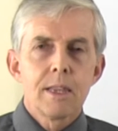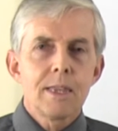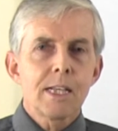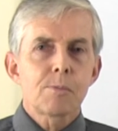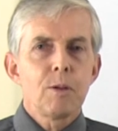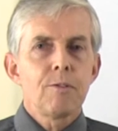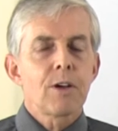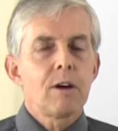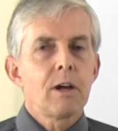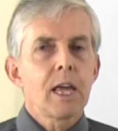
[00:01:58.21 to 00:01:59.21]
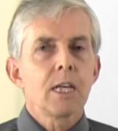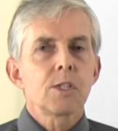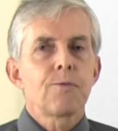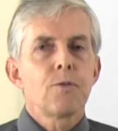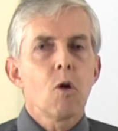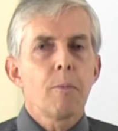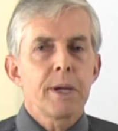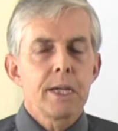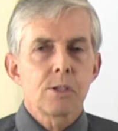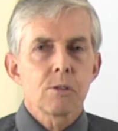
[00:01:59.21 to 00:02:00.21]
This blue flower only has four
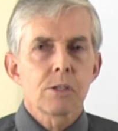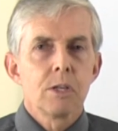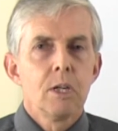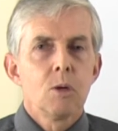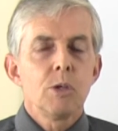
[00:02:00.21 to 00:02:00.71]
petals,